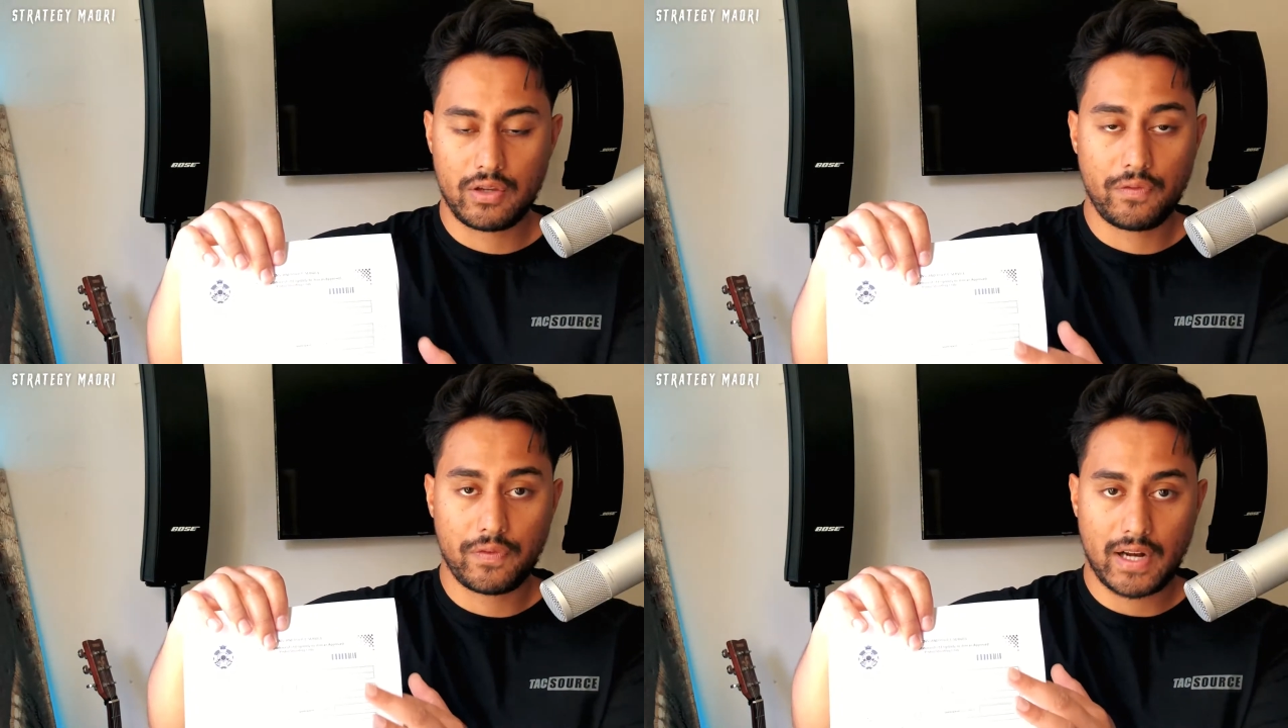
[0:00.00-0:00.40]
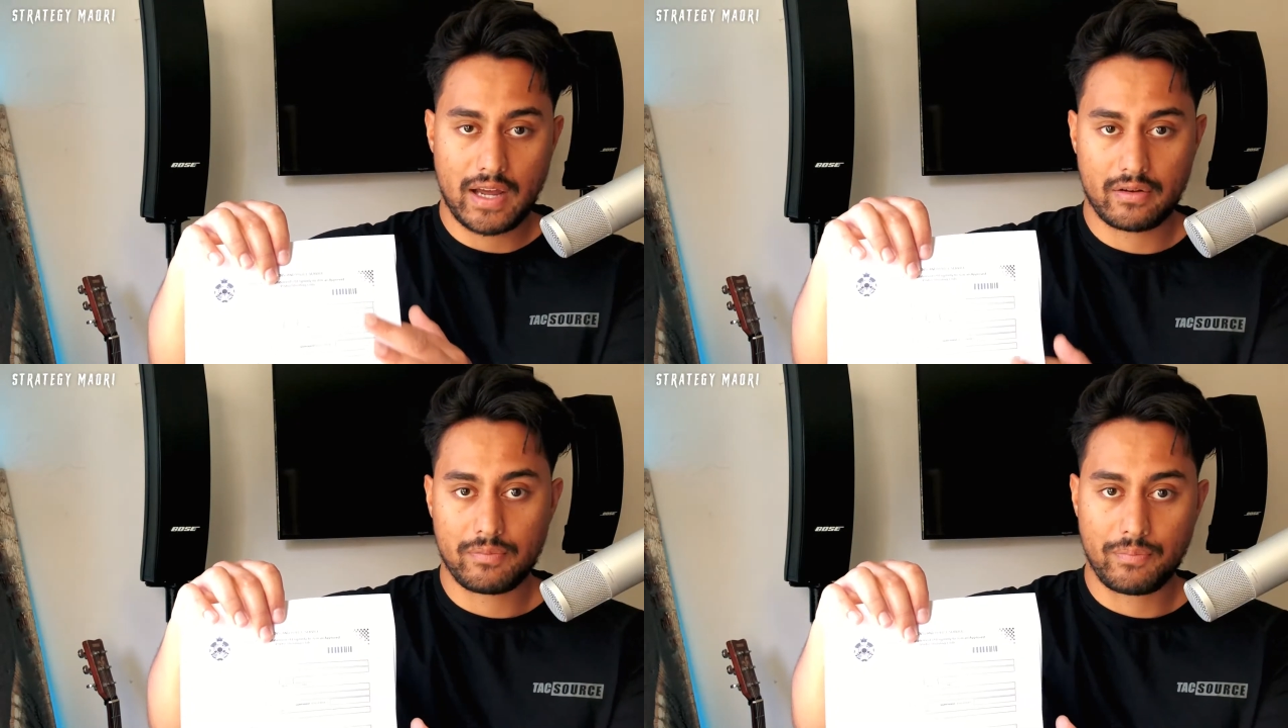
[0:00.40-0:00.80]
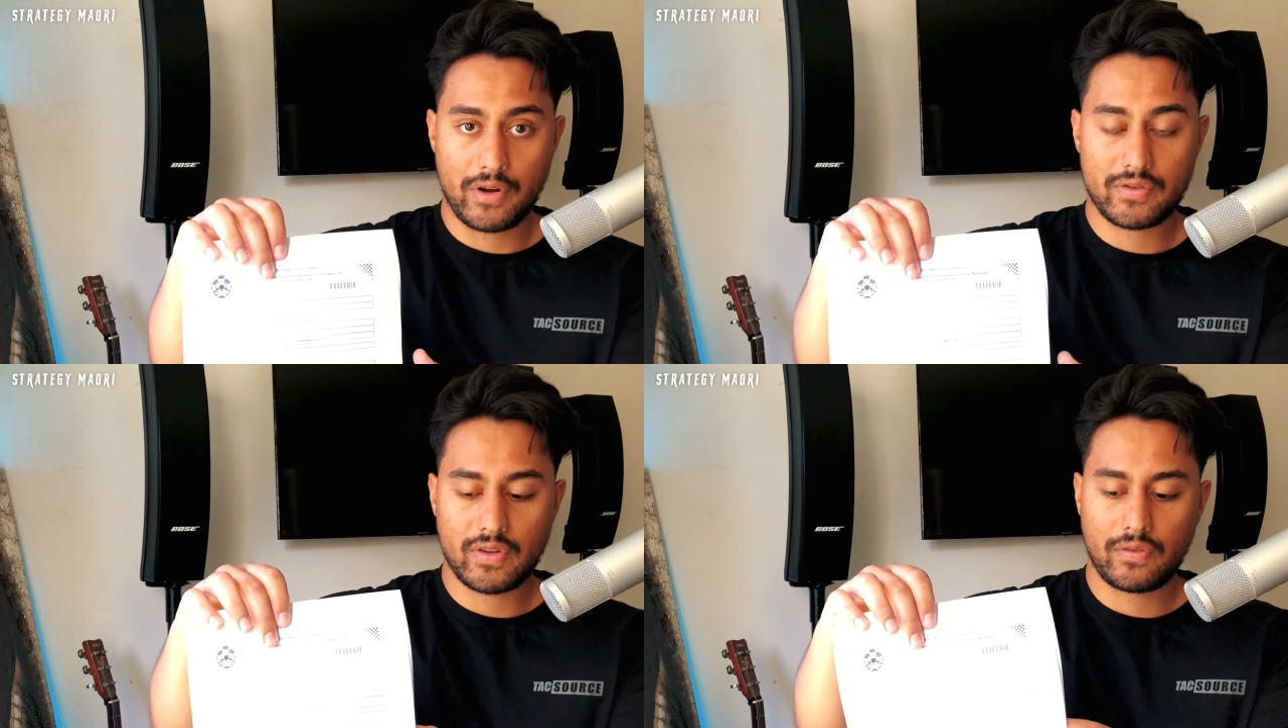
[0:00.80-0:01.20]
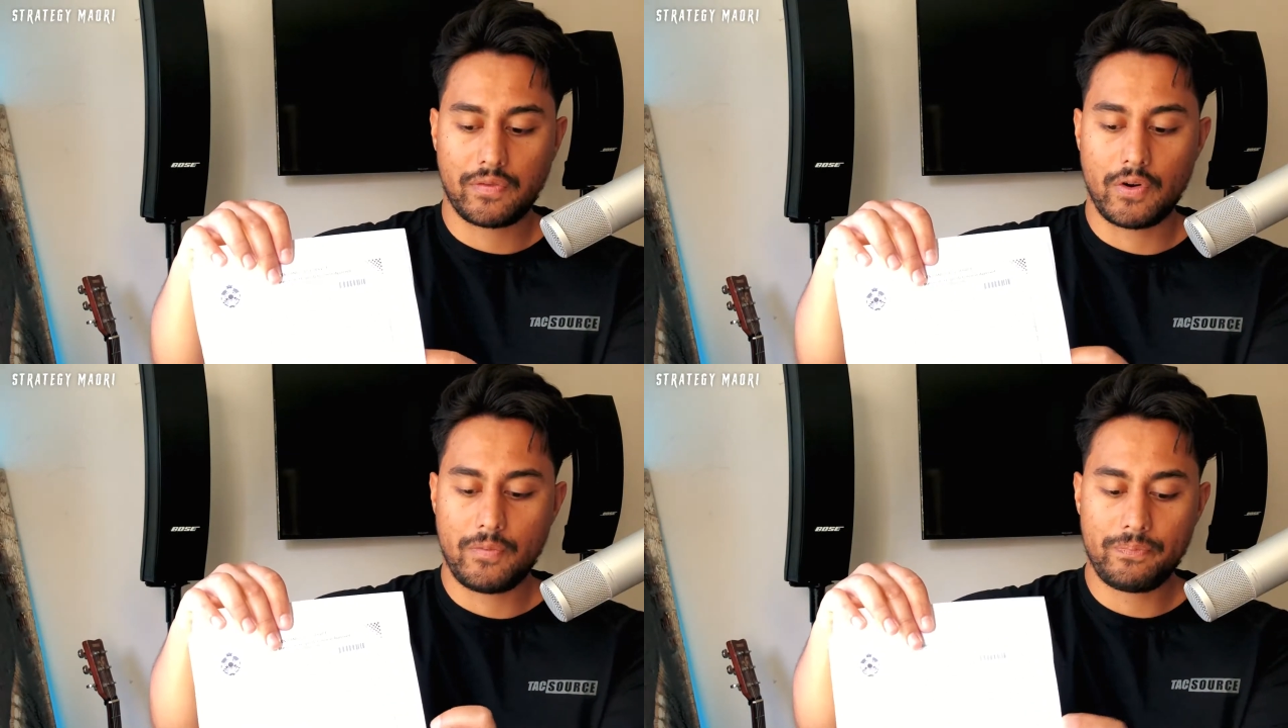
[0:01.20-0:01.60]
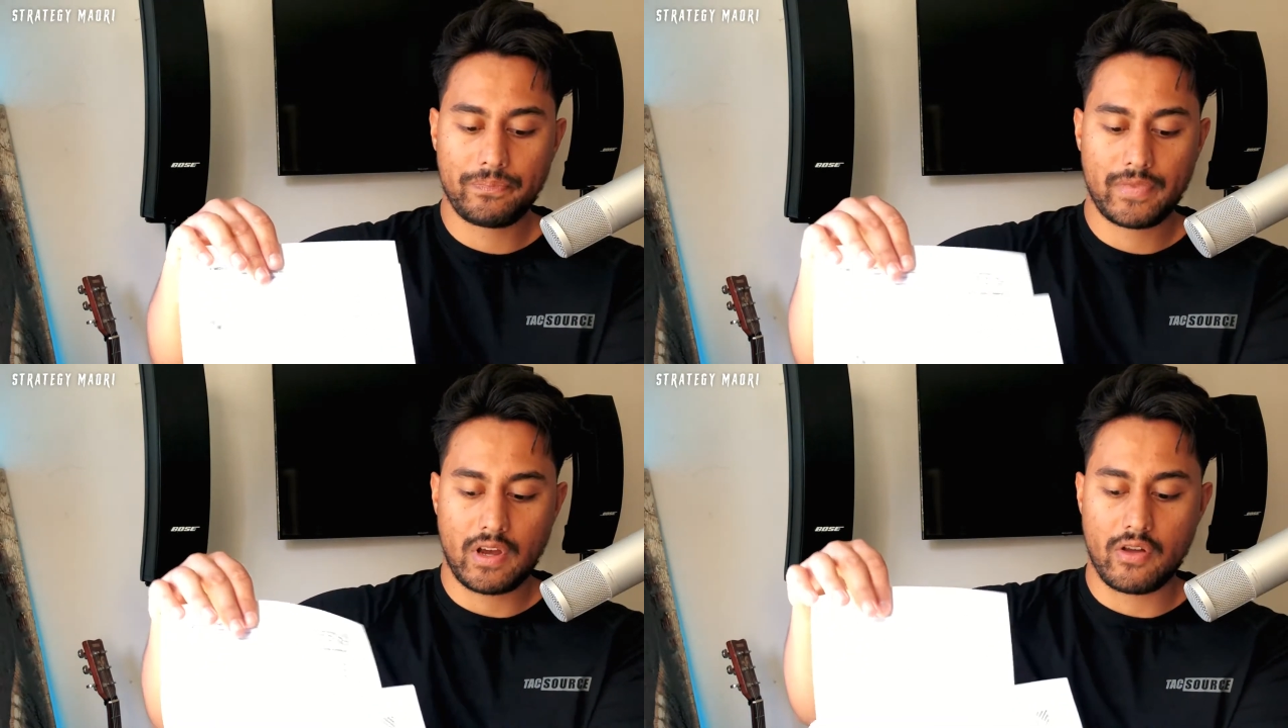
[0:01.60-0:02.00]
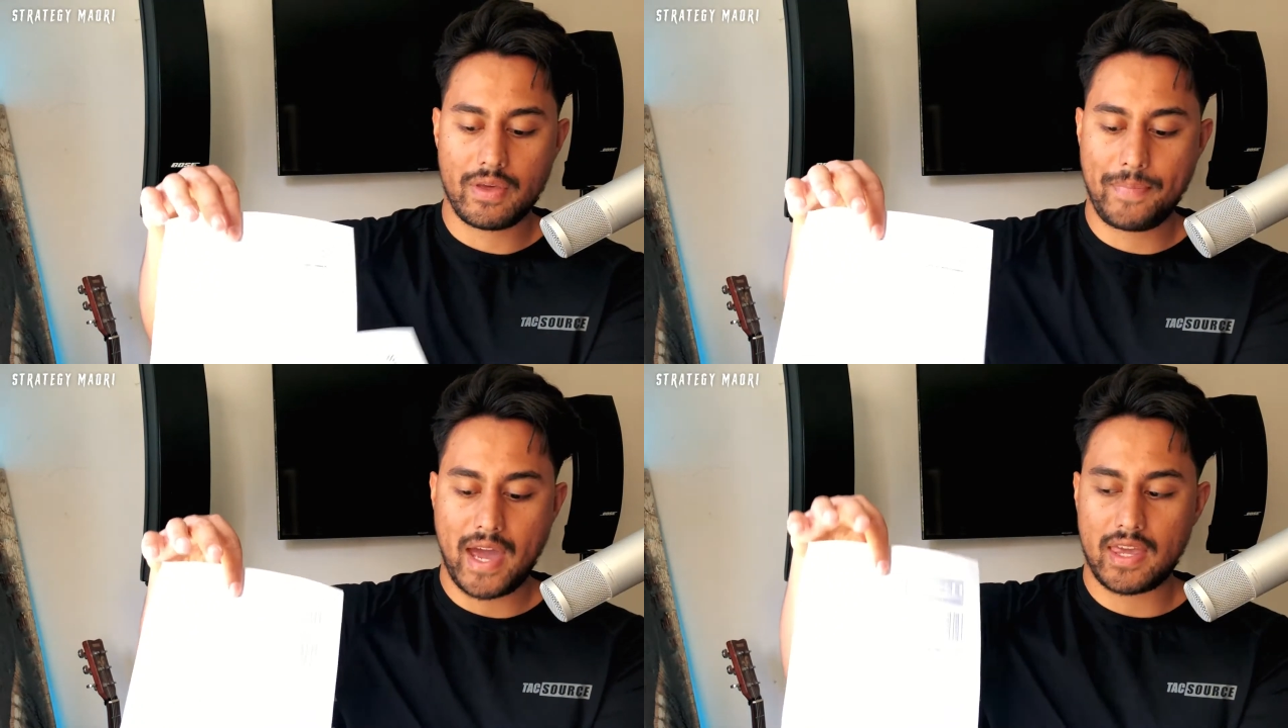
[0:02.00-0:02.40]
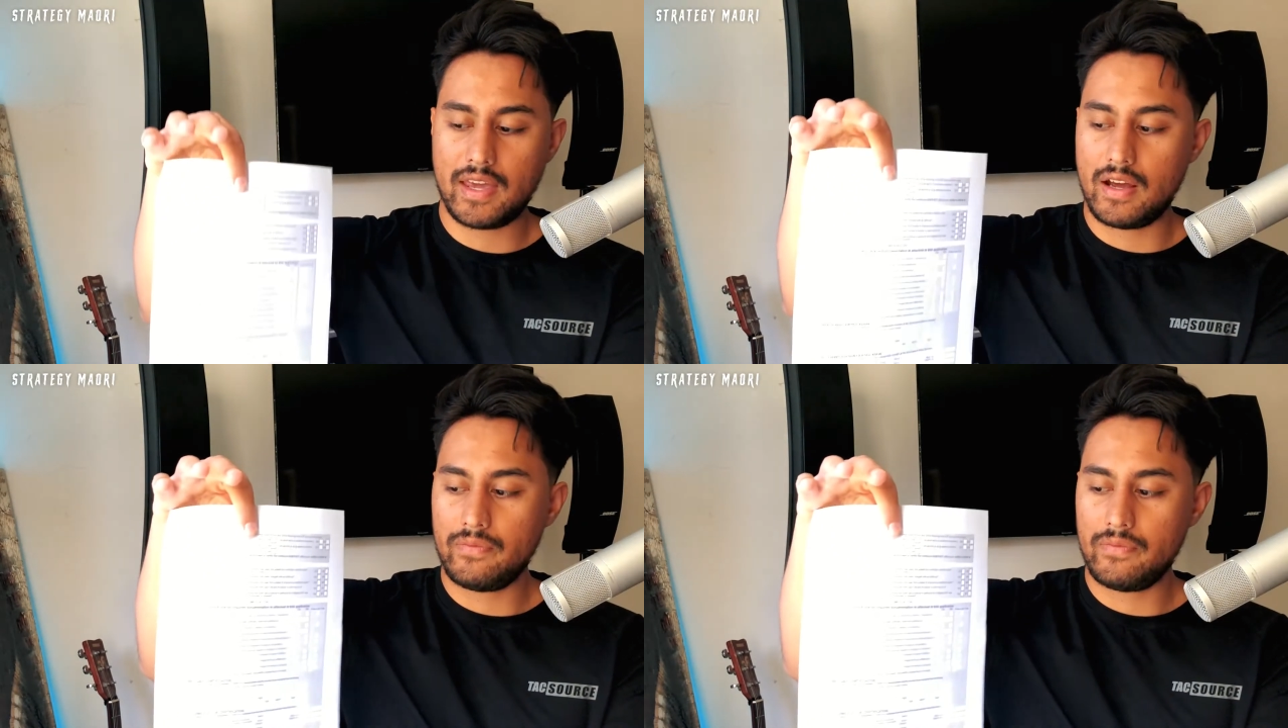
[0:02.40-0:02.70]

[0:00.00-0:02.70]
You fill out most of the form. On the back here,